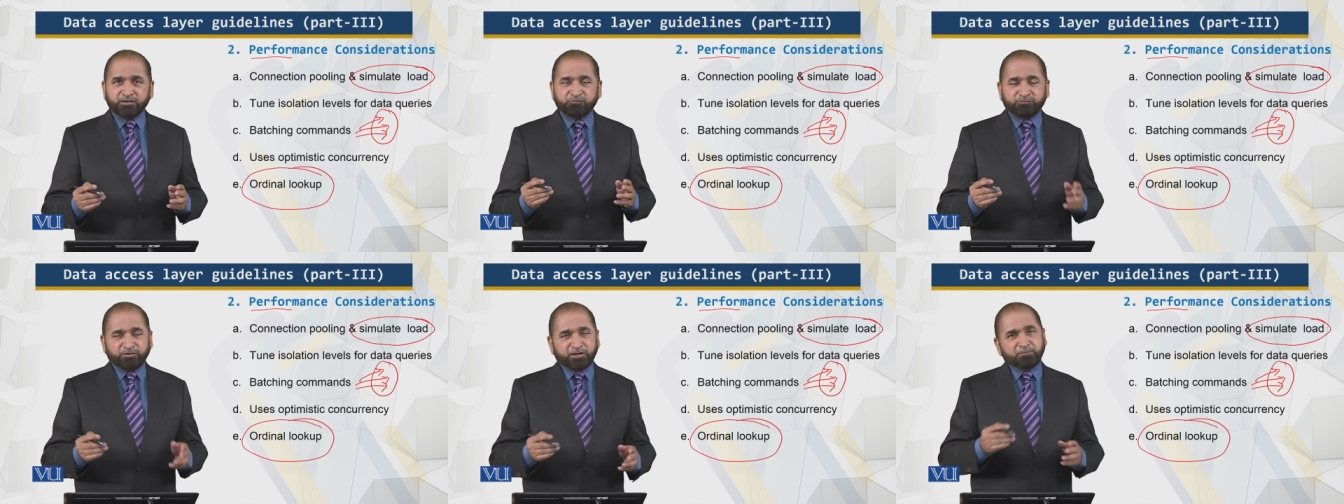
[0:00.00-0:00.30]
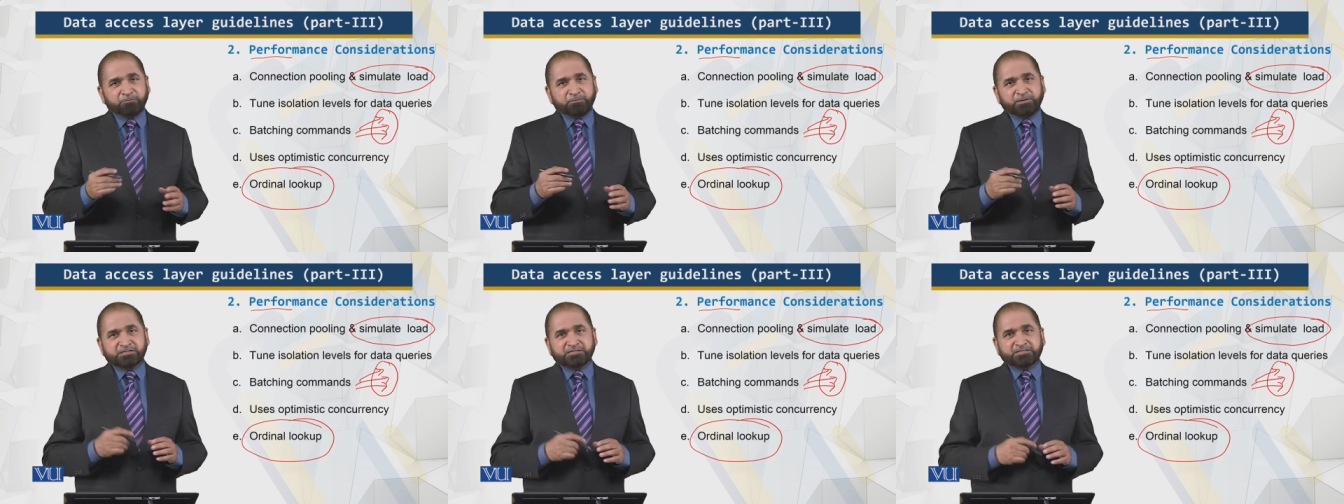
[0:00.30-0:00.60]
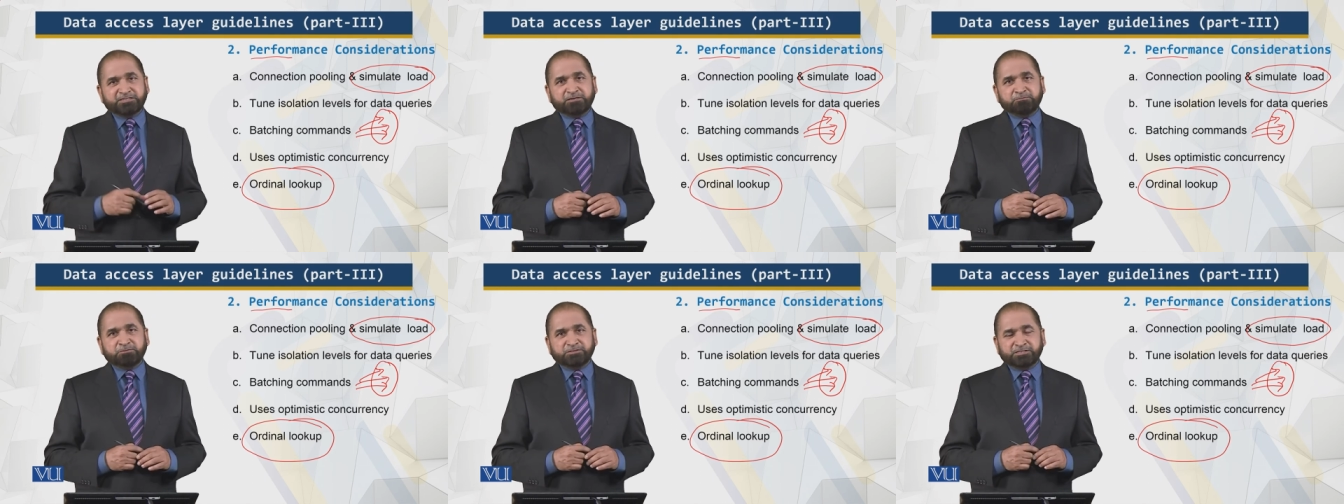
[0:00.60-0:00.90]
web-based
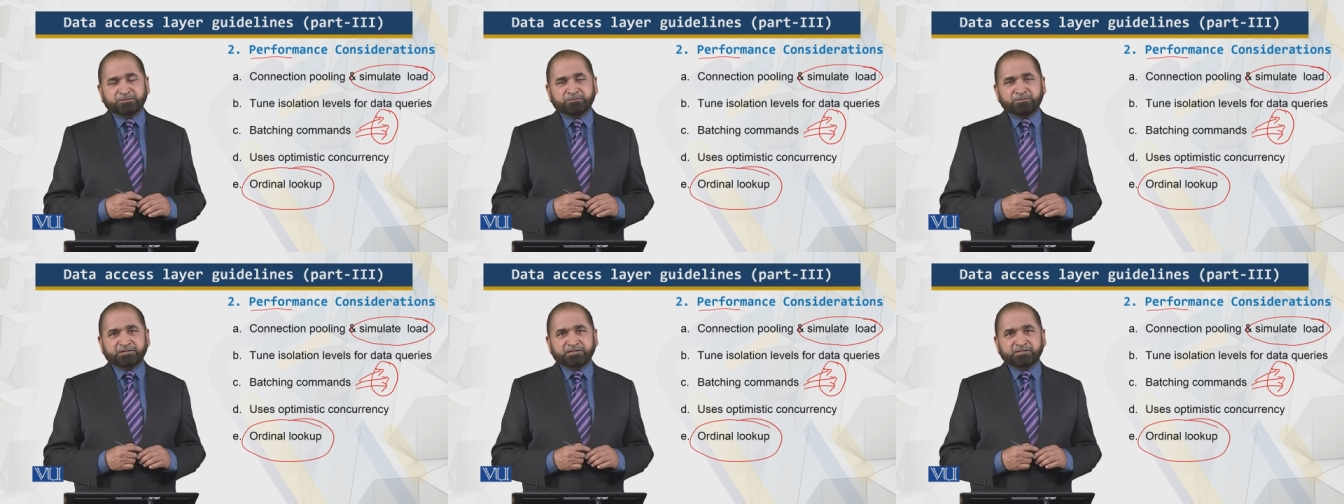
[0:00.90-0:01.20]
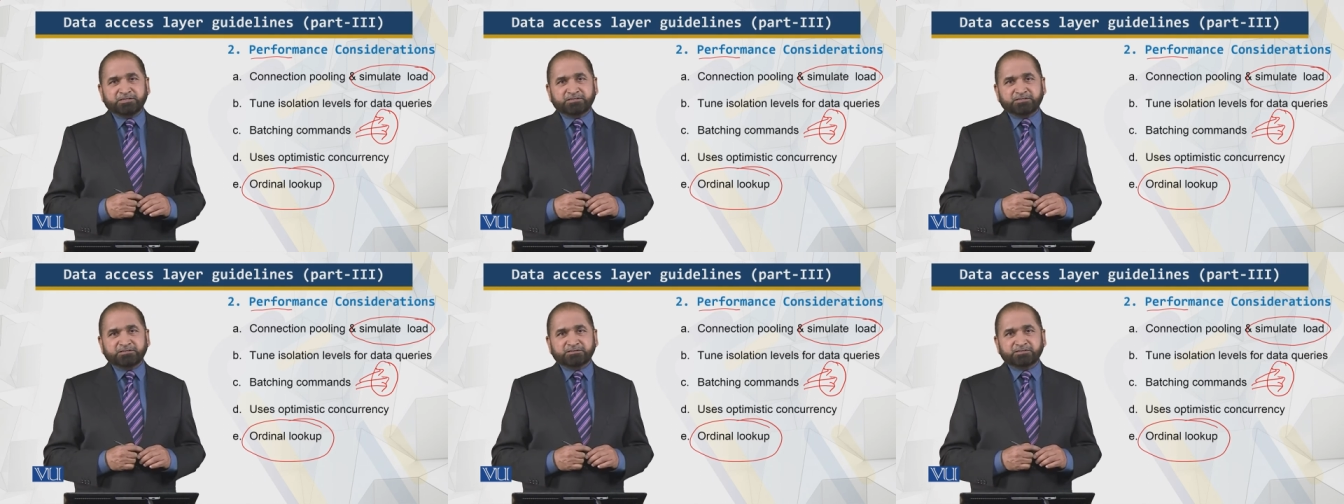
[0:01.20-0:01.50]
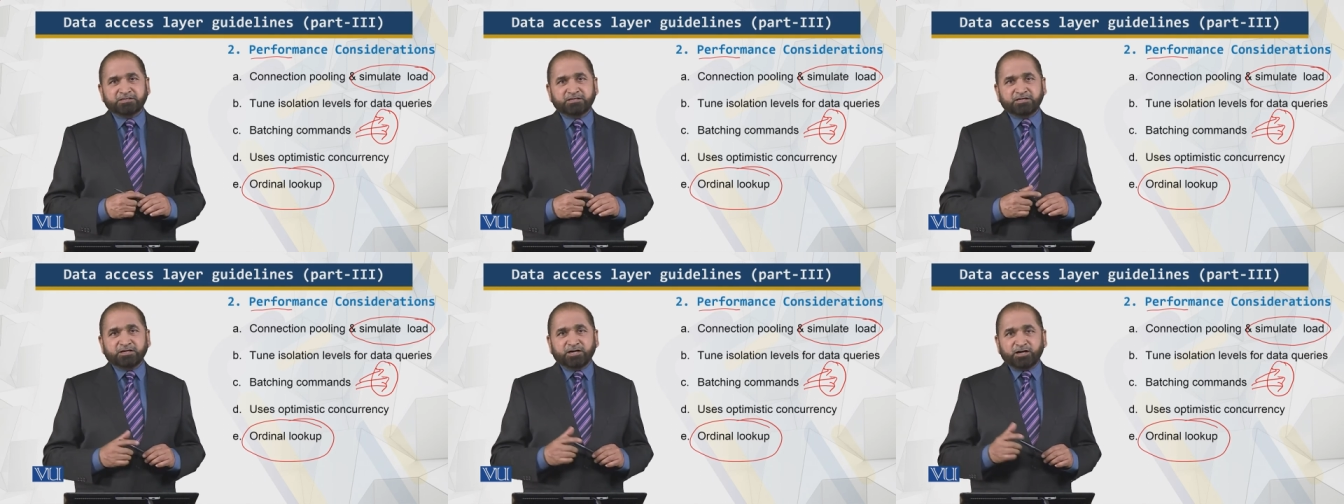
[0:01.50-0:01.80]
database
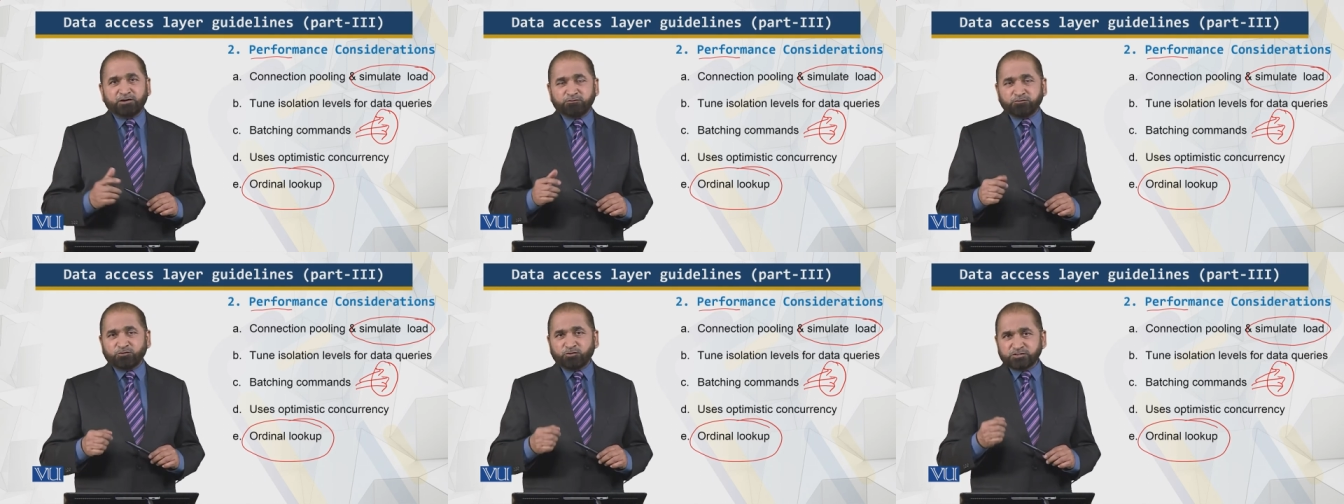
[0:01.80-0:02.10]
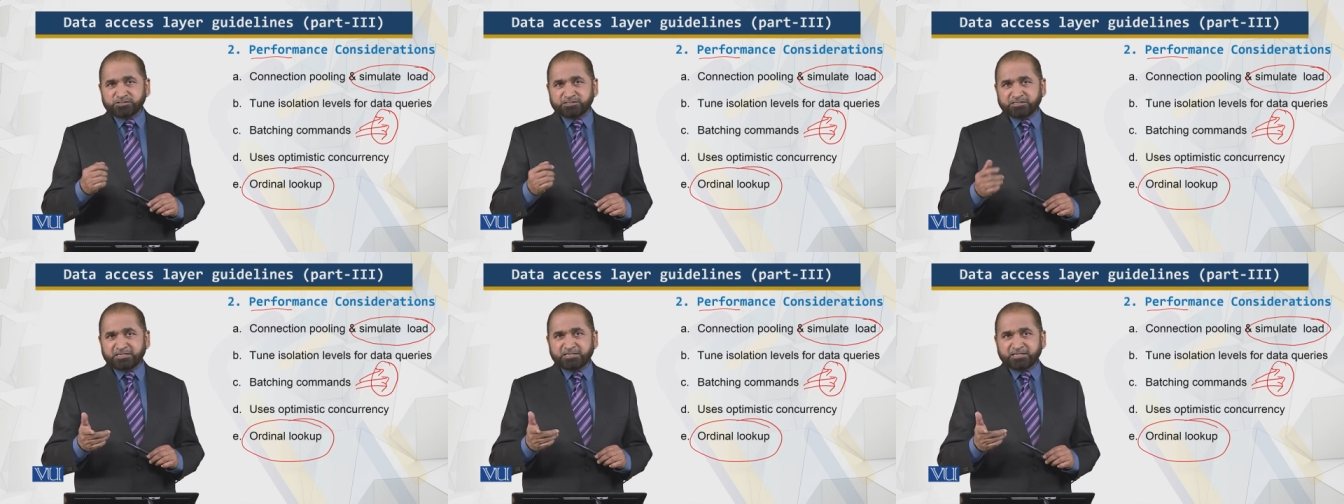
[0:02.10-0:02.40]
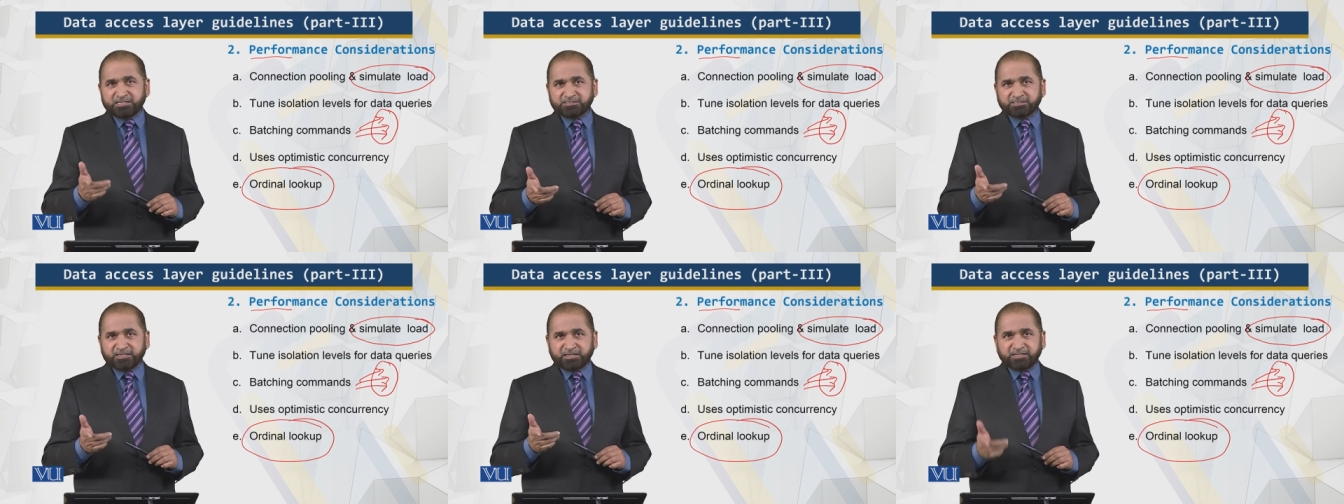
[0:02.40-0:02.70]
applications of course
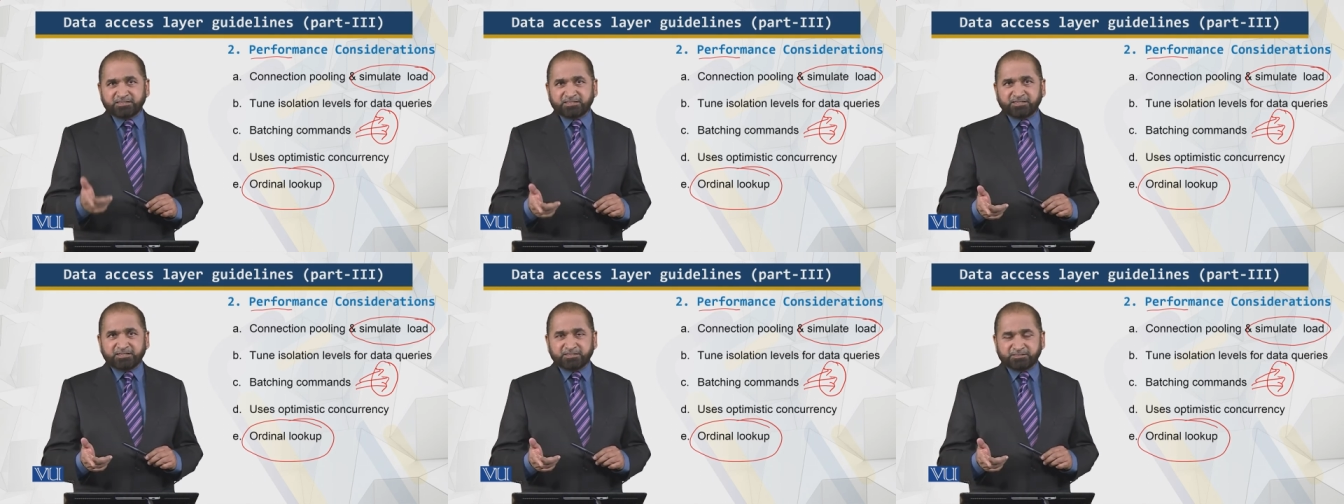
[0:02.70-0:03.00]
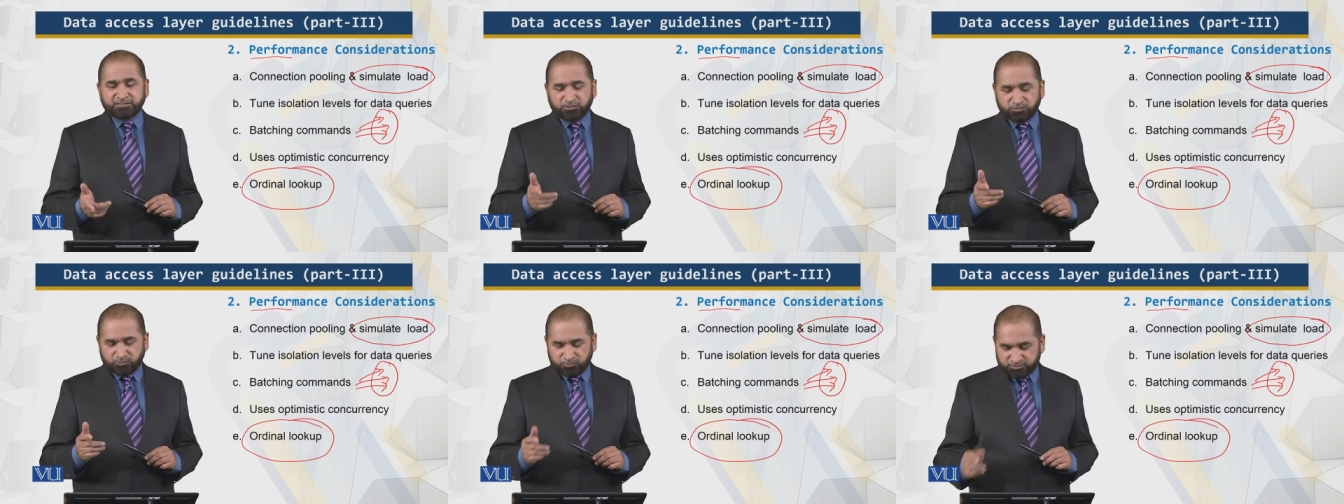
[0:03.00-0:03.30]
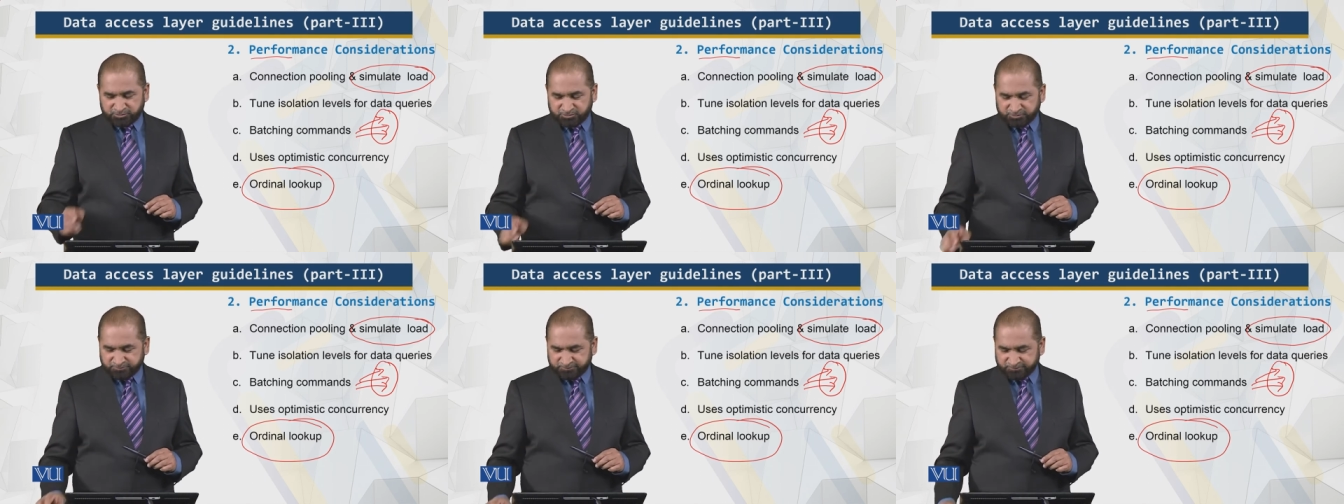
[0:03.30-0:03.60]
details are there in the
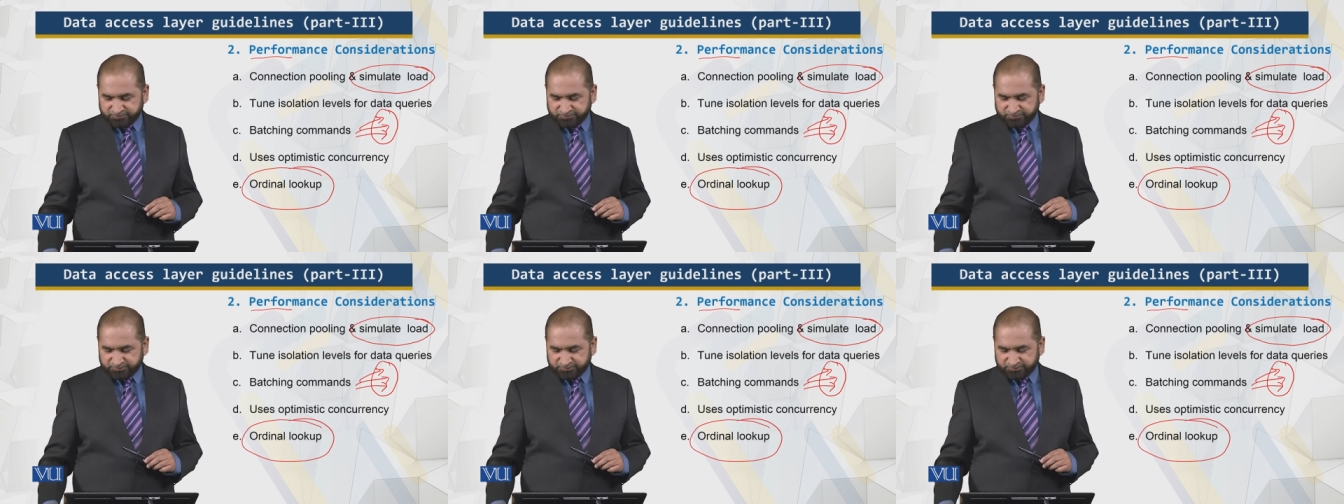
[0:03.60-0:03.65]
notes